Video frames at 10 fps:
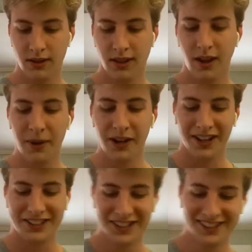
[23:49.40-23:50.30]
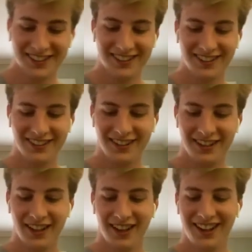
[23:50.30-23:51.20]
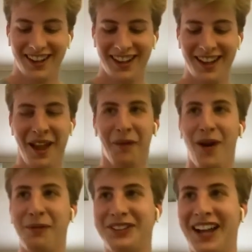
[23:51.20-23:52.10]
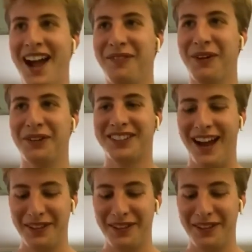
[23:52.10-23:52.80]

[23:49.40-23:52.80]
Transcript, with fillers: Oh my gosh. One more time, one more time.